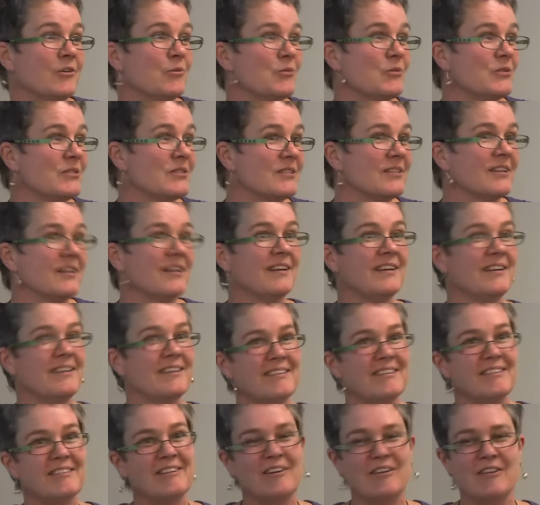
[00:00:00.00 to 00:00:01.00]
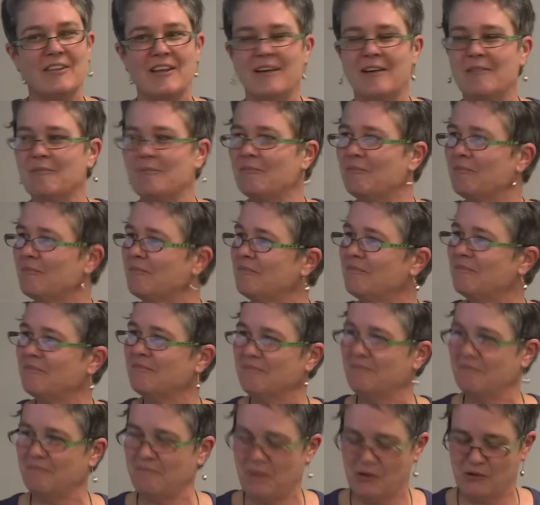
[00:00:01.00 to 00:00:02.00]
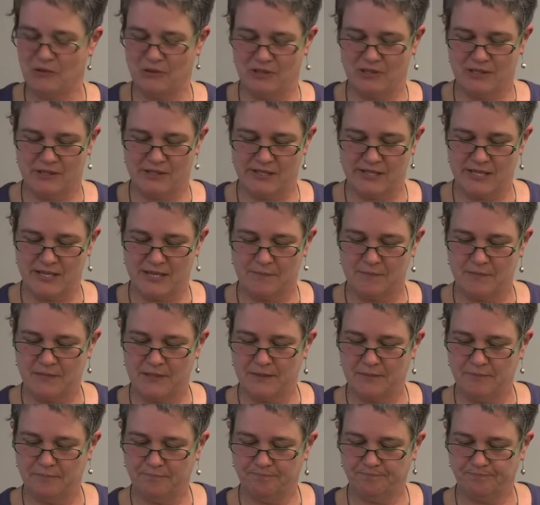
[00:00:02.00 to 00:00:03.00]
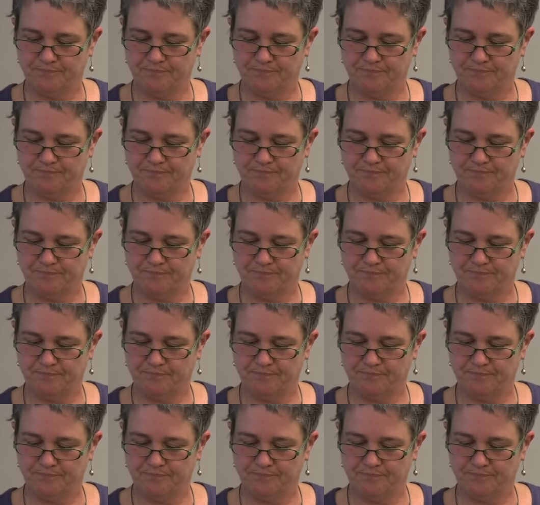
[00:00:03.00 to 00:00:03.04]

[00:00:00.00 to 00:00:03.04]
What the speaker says: it was, you know, that both things happening.